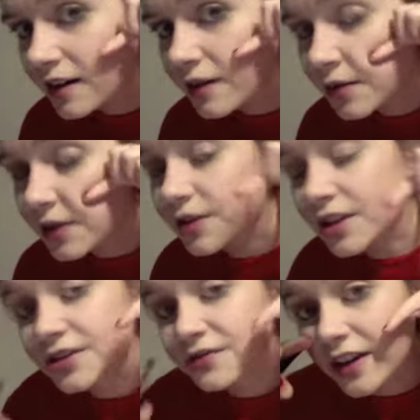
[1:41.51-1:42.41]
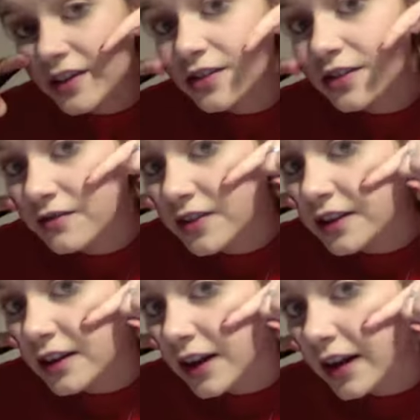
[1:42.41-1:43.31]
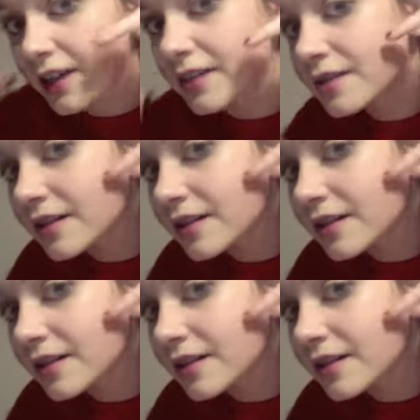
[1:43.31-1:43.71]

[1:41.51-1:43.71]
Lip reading: When you touch your face, you can feel a line.